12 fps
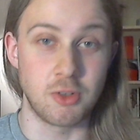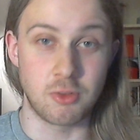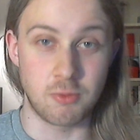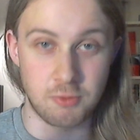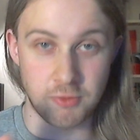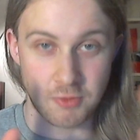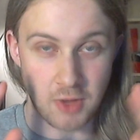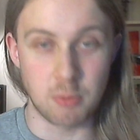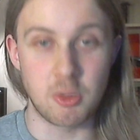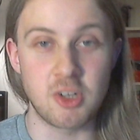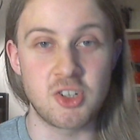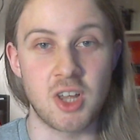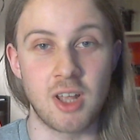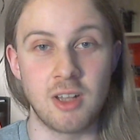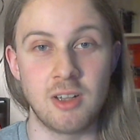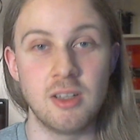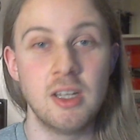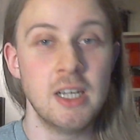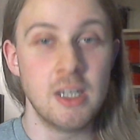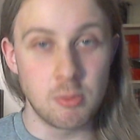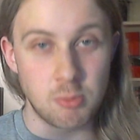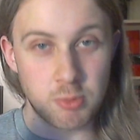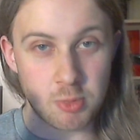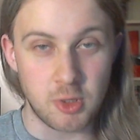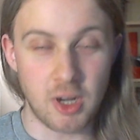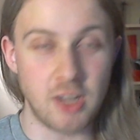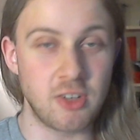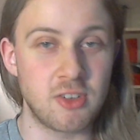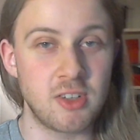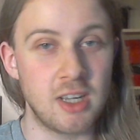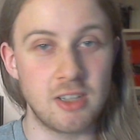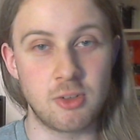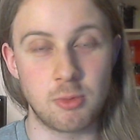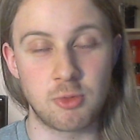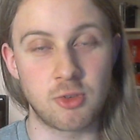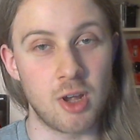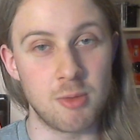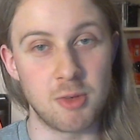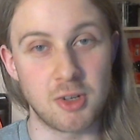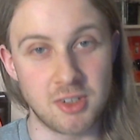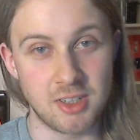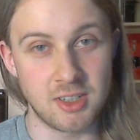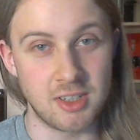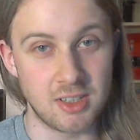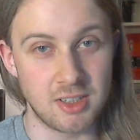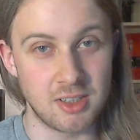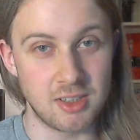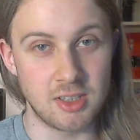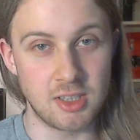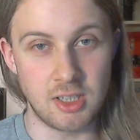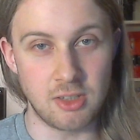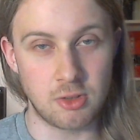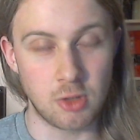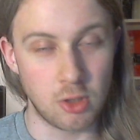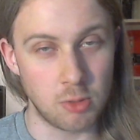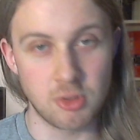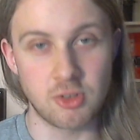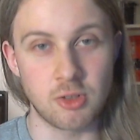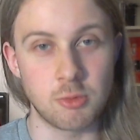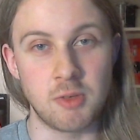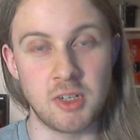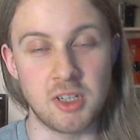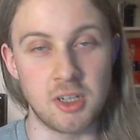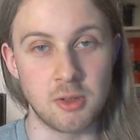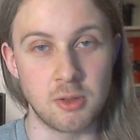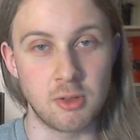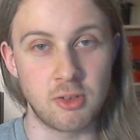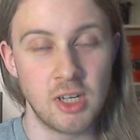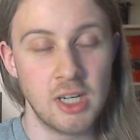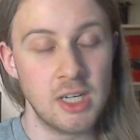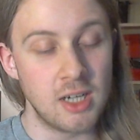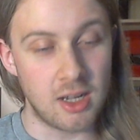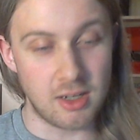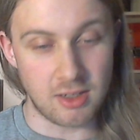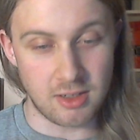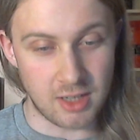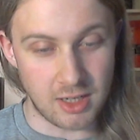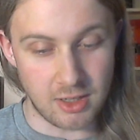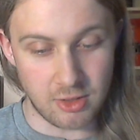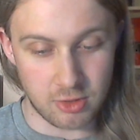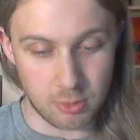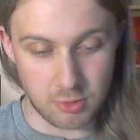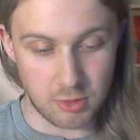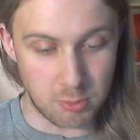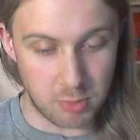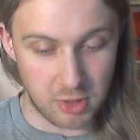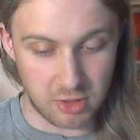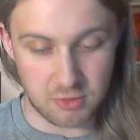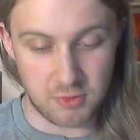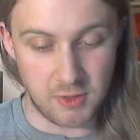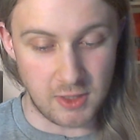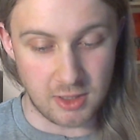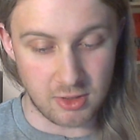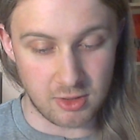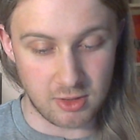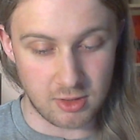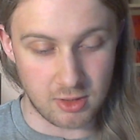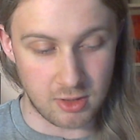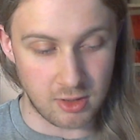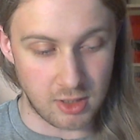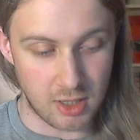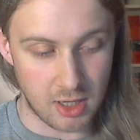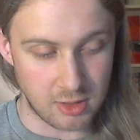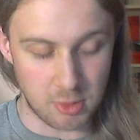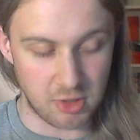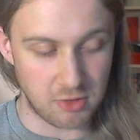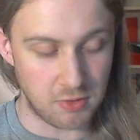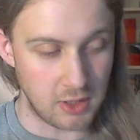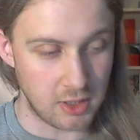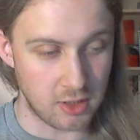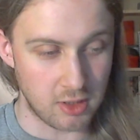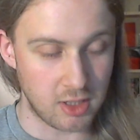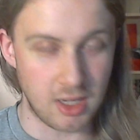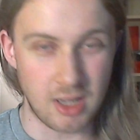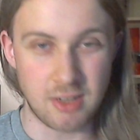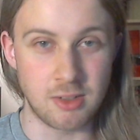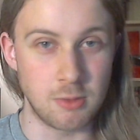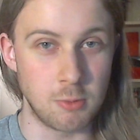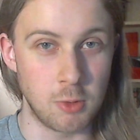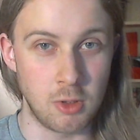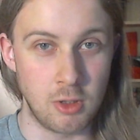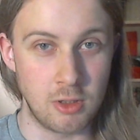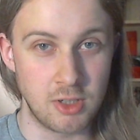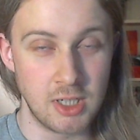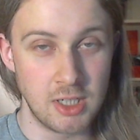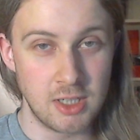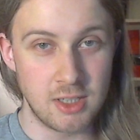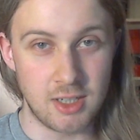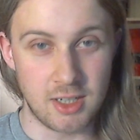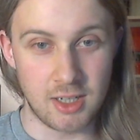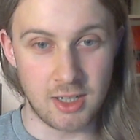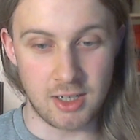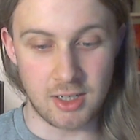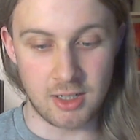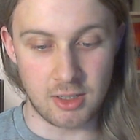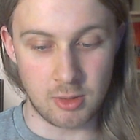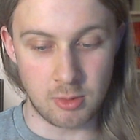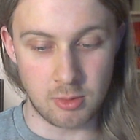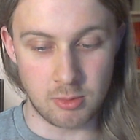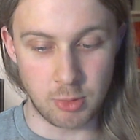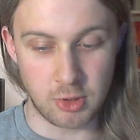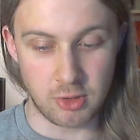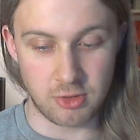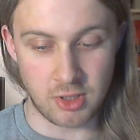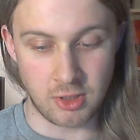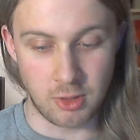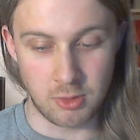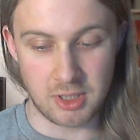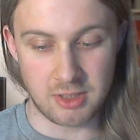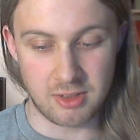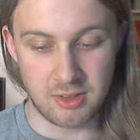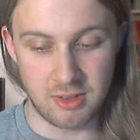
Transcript: just found my channel, press that subscribe button, comments on my videos, and that is some of the best feeling I can get in the world. Because I know that